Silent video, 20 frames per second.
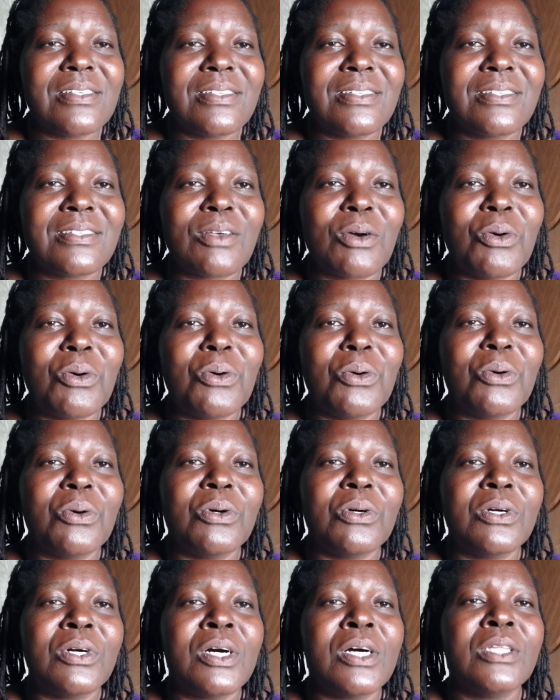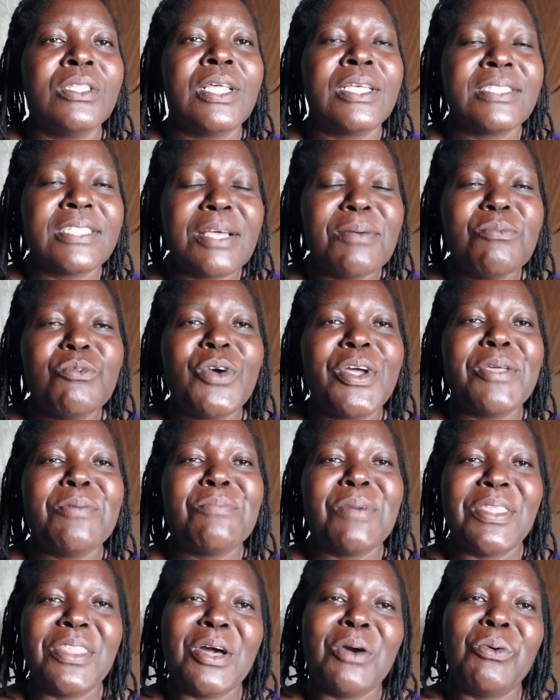So the same way
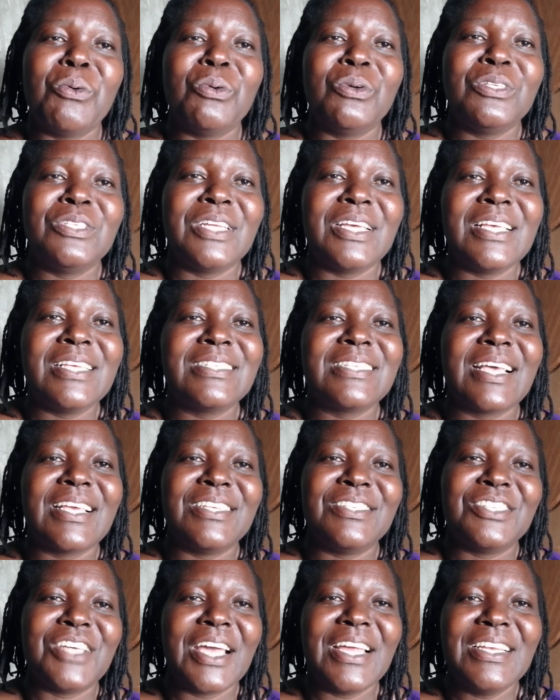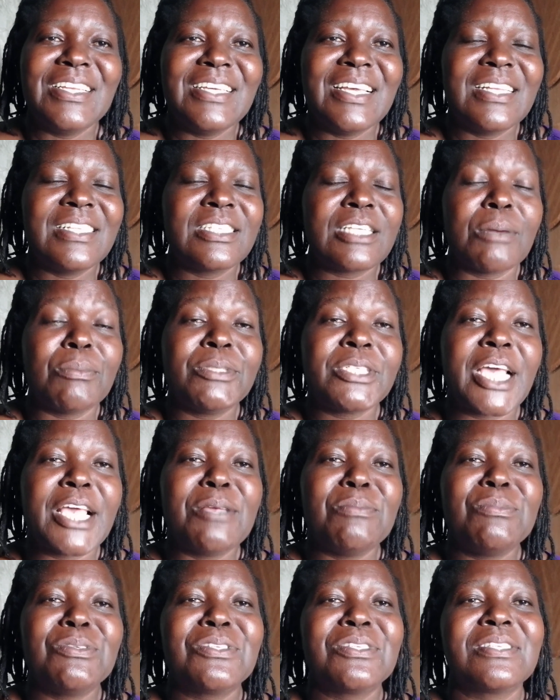motherhood is a journey, and
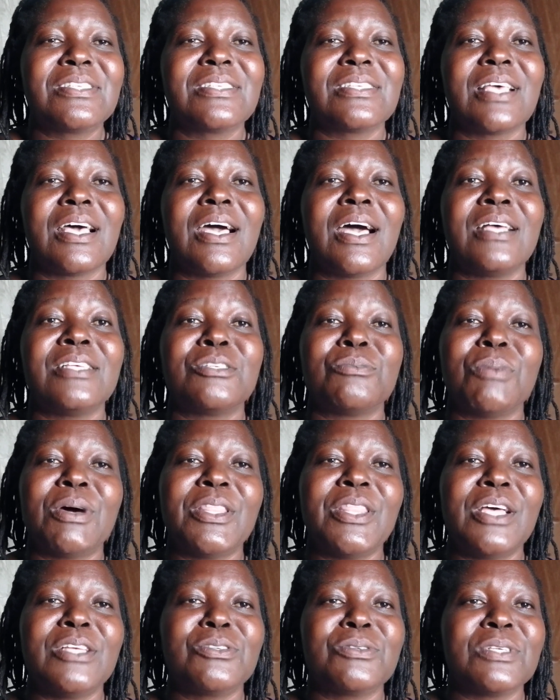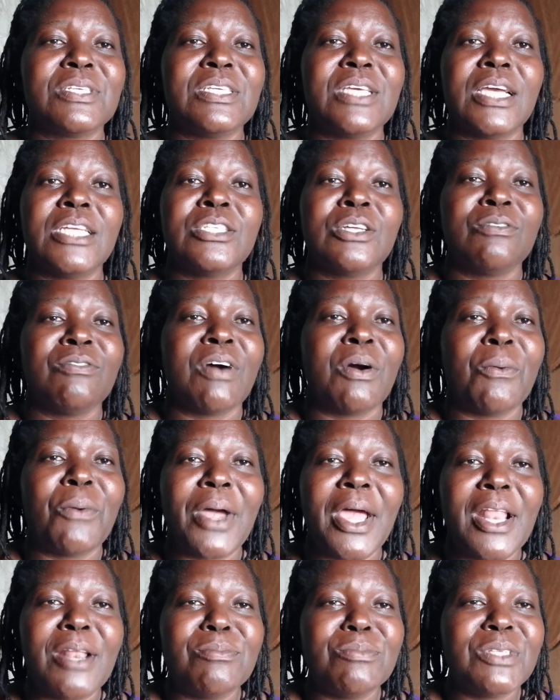sometimes as mothers we get
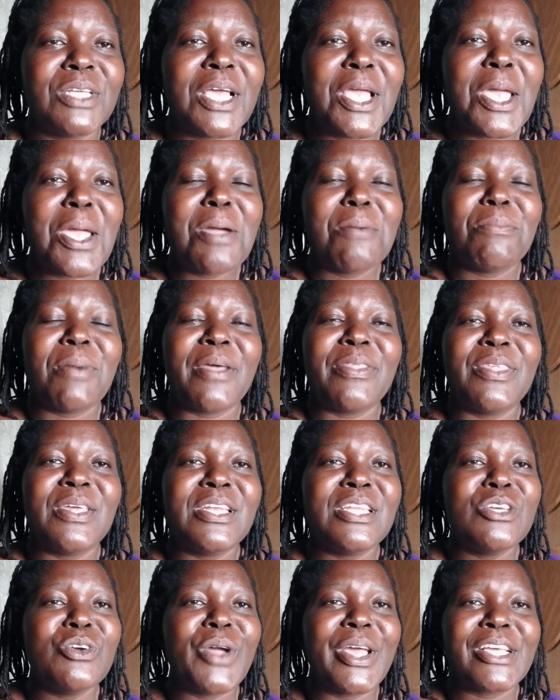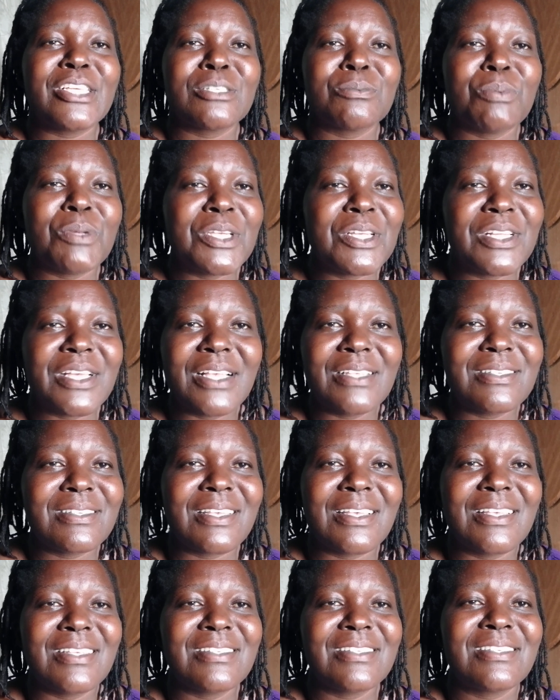overwhelmed by the new
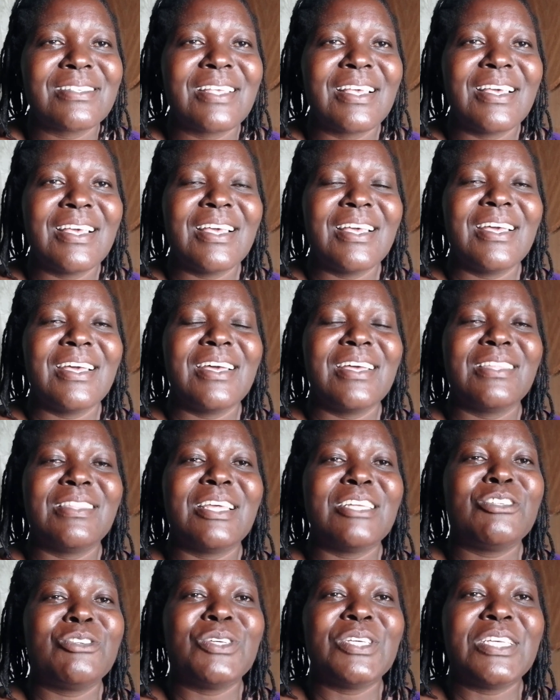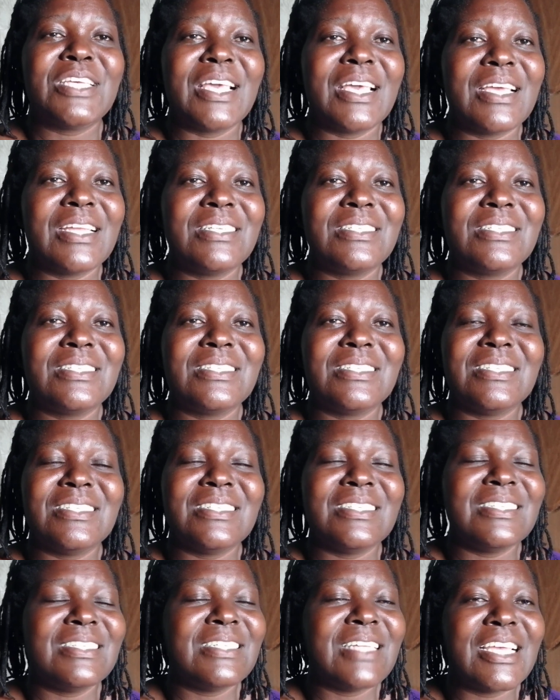experiences that we get
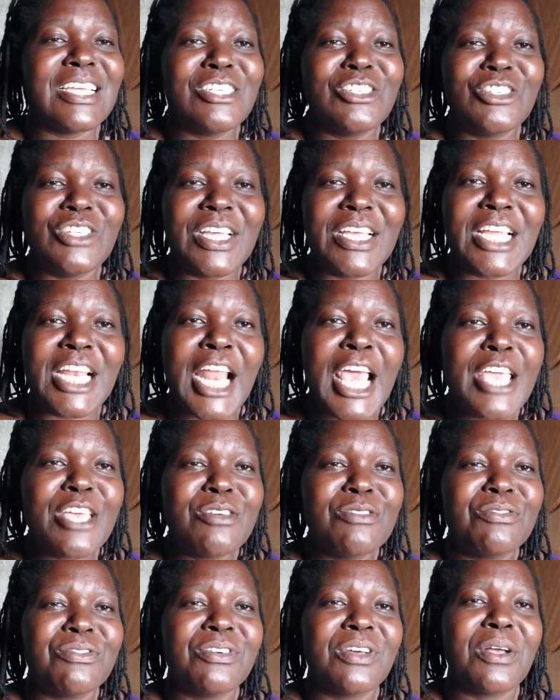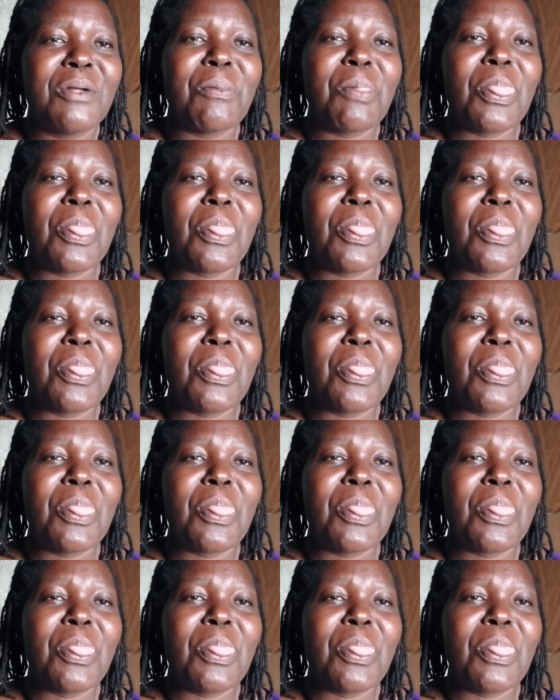in day-to-day life,